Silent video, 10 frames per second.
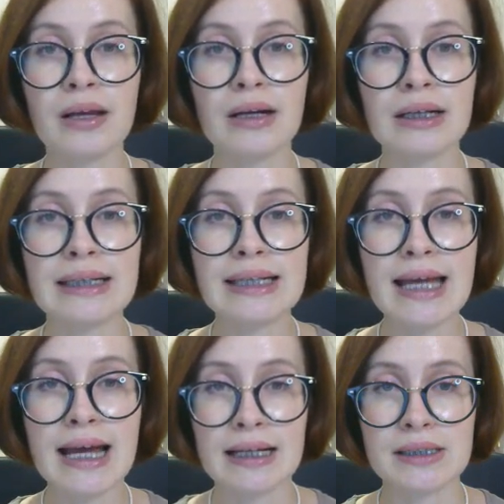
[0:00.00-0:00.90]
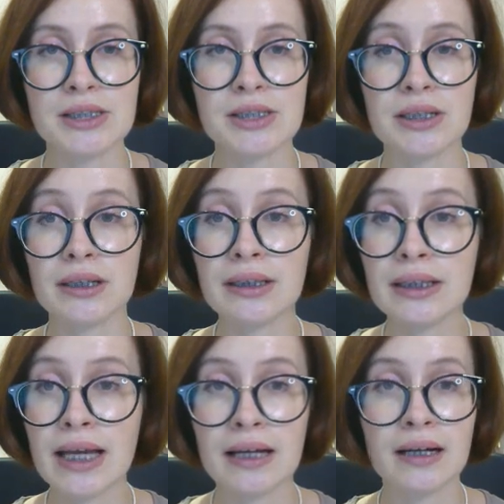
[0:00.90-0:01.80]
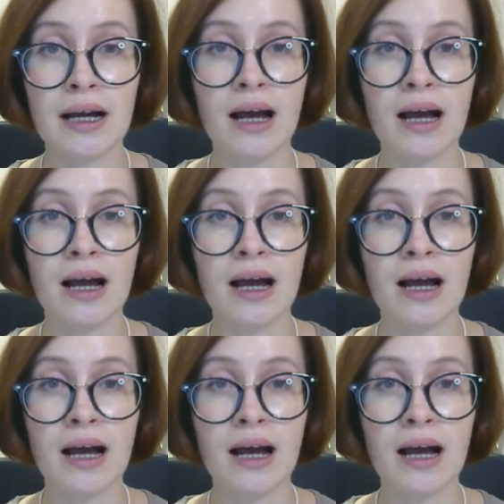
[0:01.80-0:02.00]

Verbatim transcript: Uh, next, click